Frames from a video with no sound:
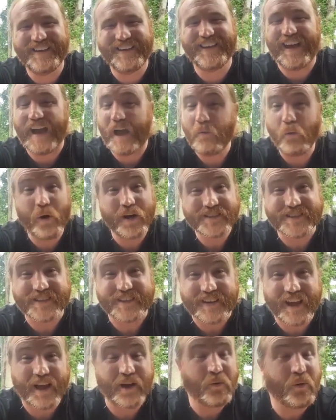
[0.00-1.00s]
I
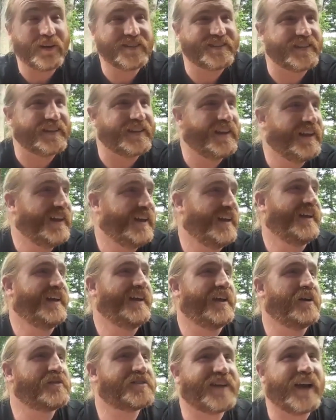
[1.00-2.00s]
wasn't.
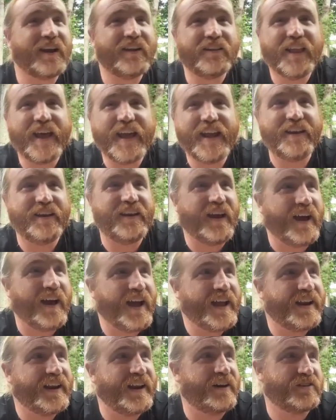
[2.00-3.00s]
It was kind of late at
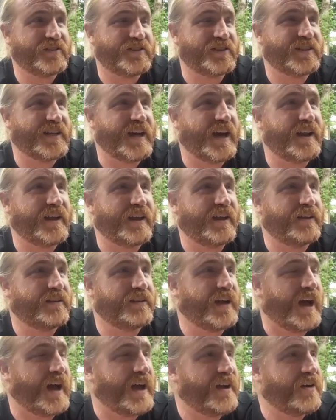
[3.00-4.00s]
night, and I was just kind of
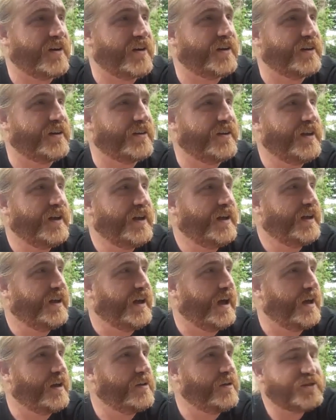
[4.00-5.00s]
tired, and
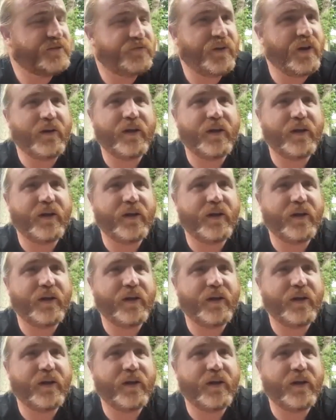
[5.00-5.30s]
it was